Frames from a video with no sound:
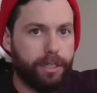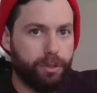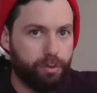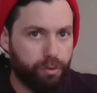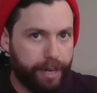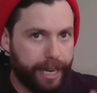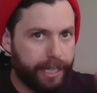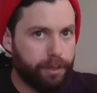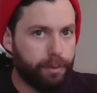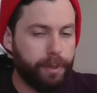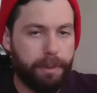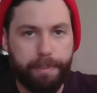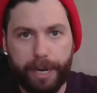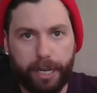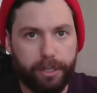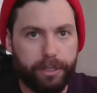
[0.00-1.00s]
rigged
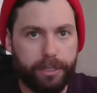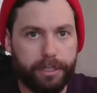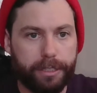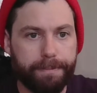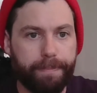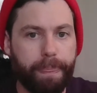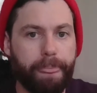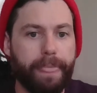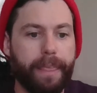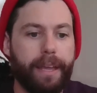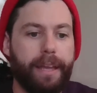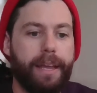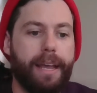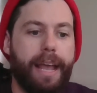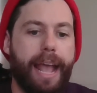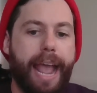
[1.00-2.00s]
with bones.
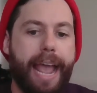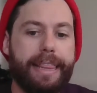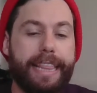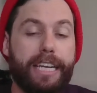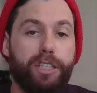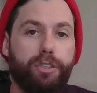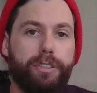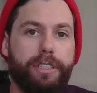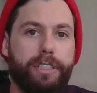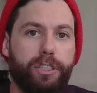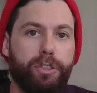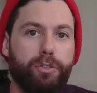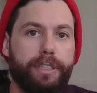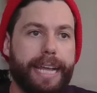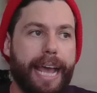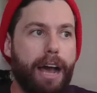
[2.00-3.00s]
And then
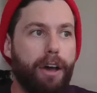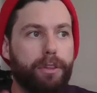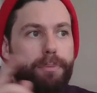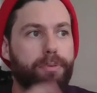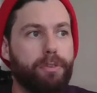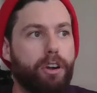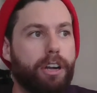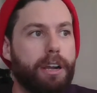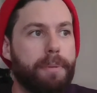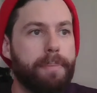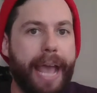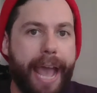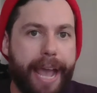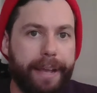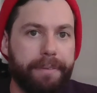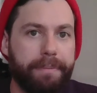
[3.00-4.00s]
you tell the program,
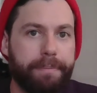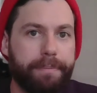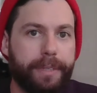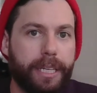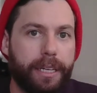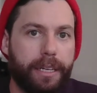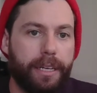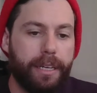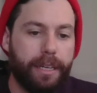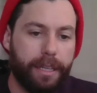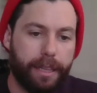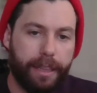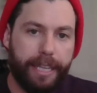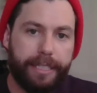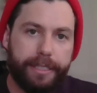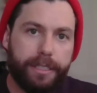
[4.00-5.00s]
hey,
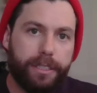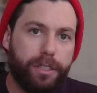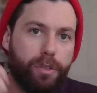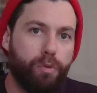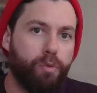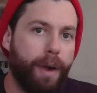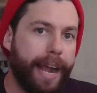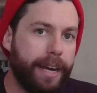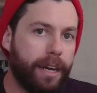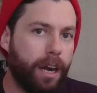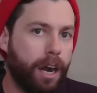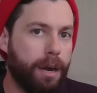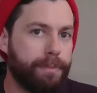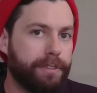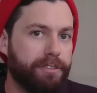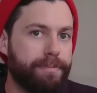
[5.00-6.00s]
this is the right
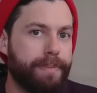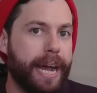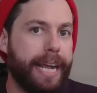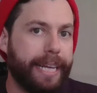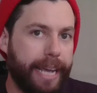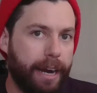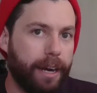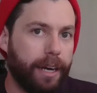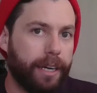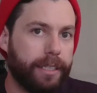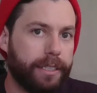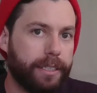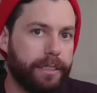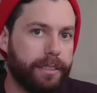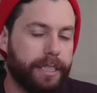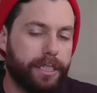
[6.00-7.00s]
arm of my
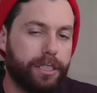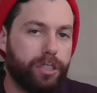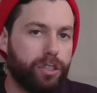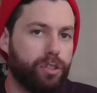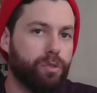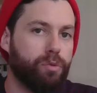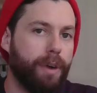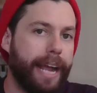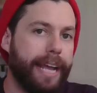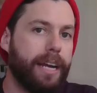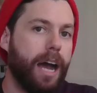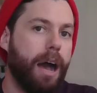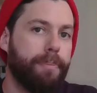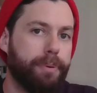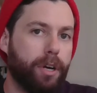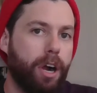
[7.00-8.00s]
character. This is the right
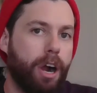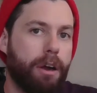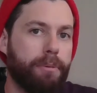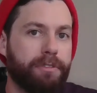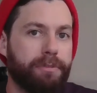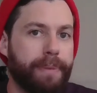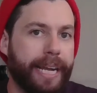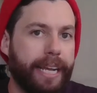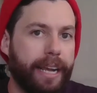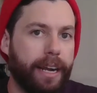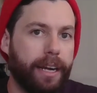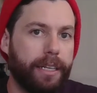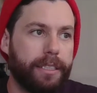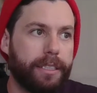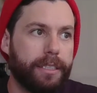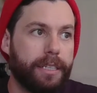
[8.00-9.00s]
upper arm of my
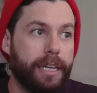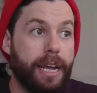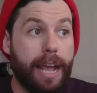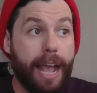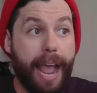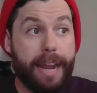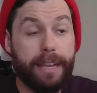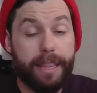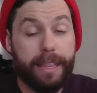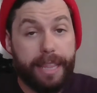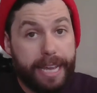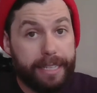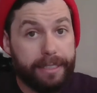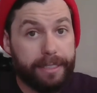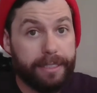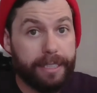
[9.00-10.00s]
character. And
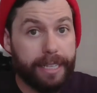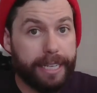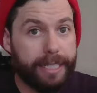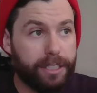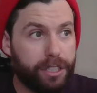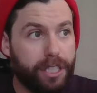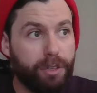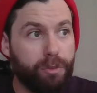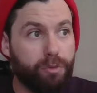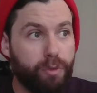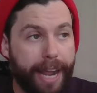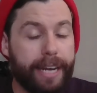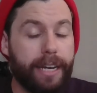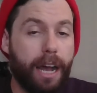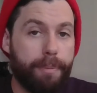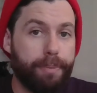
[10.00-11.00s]
this is the
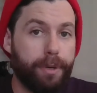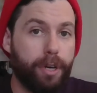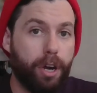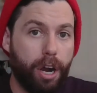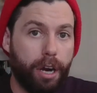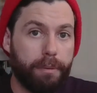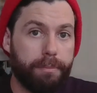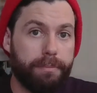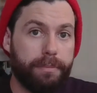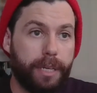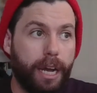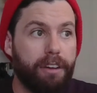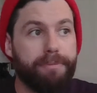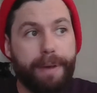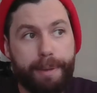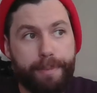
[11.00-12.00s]
right upper arm
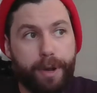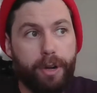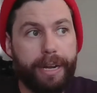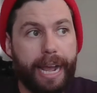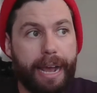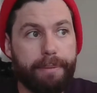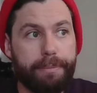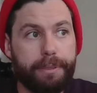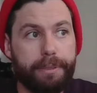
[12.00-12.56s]
of my MOCAP.